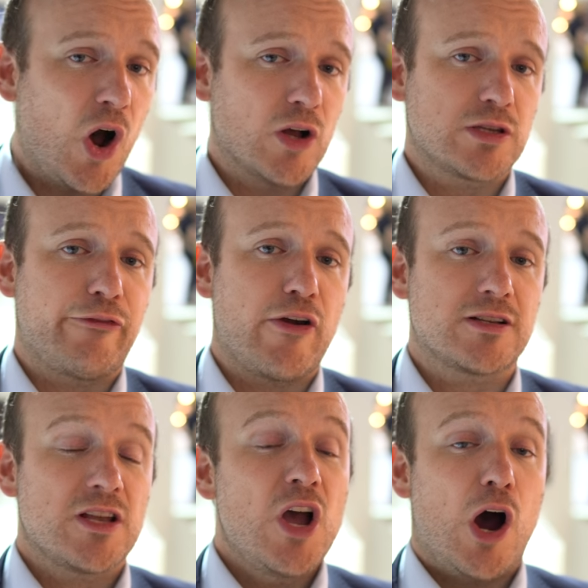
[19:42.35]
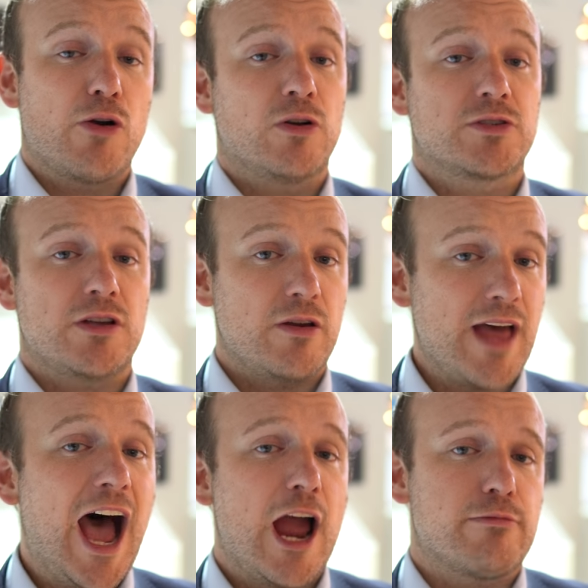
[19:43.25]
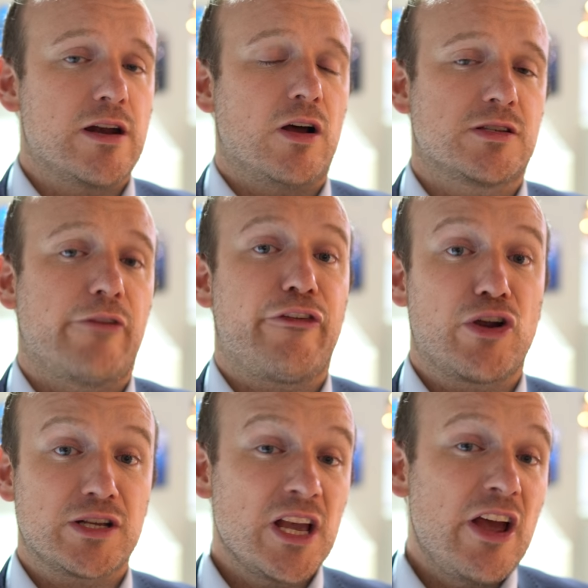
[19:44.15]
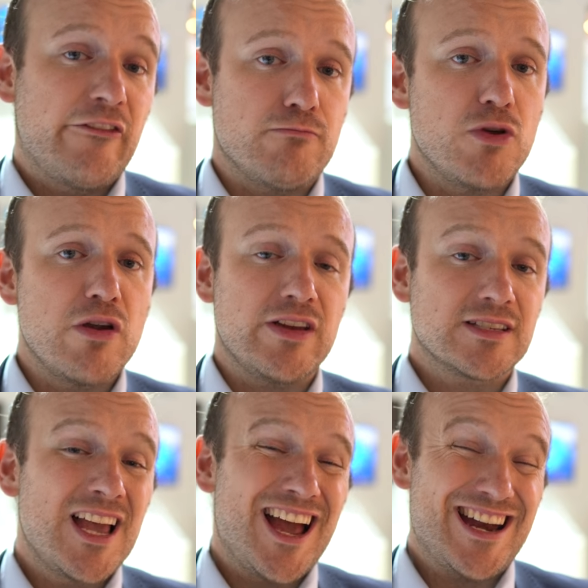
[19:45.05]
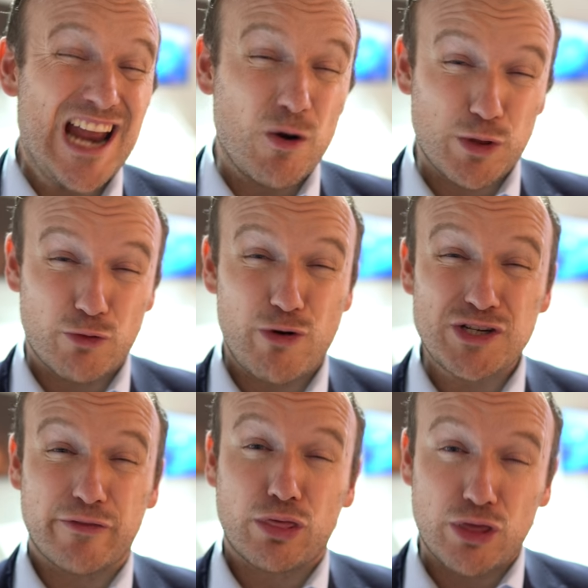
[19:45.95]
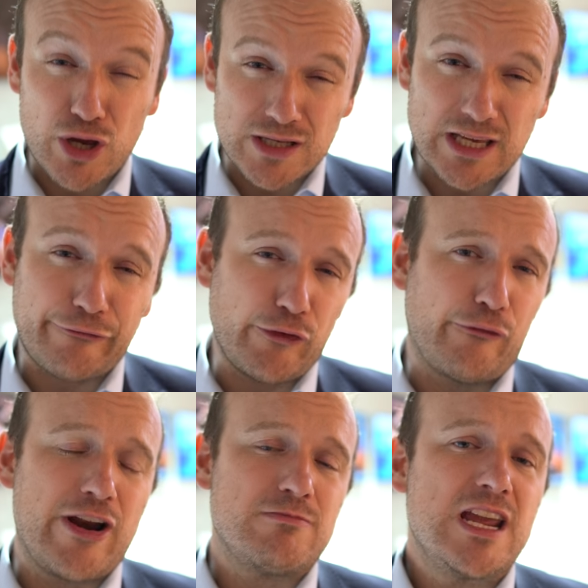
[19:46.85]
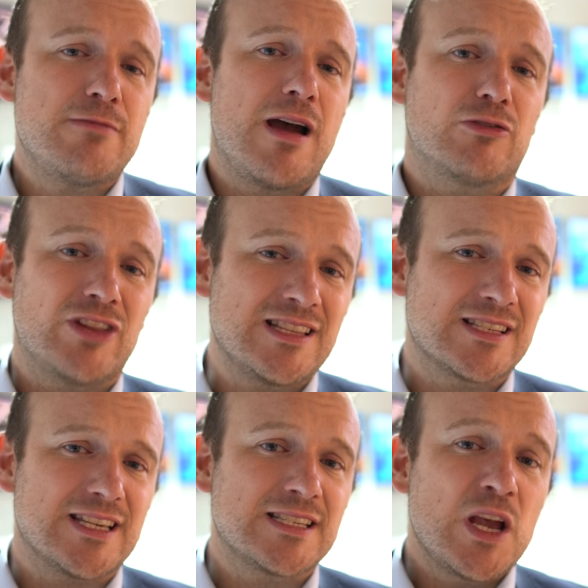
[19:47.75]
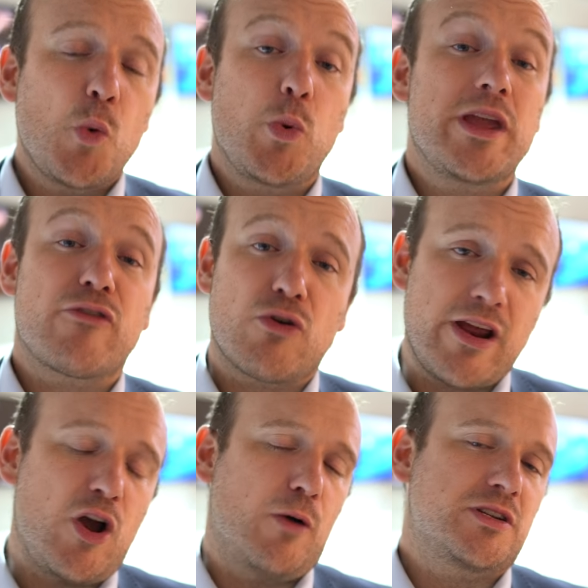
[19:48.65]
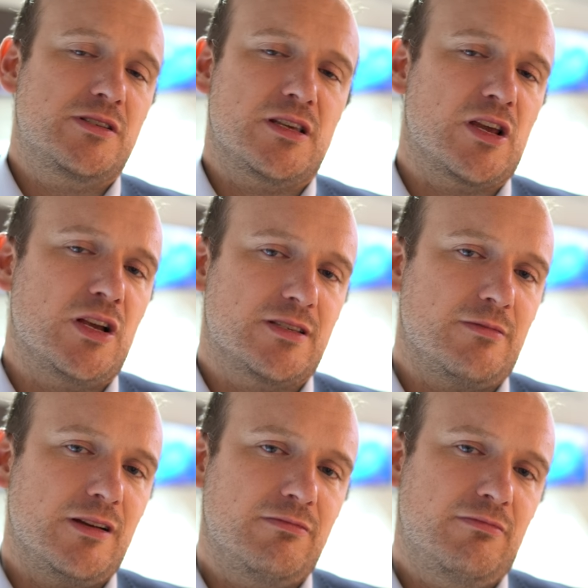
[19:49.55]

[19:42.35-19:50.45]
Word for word: autofocus, or also that hybrid autofocus for movies. And now with the range of 30 full-frame E-mount lenses, we give great options to the customer.